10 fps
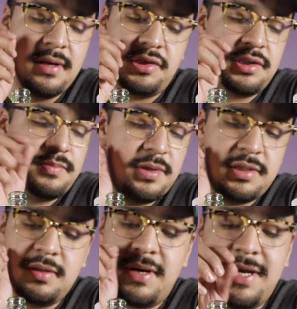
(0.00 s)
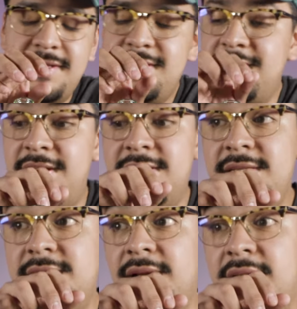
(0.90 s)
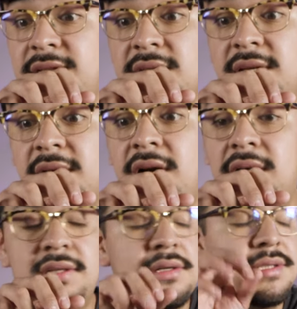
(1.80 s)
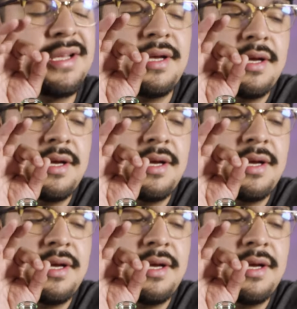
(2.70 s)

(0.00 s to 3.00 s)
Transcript: just put some ice. This is delicious in cocktails.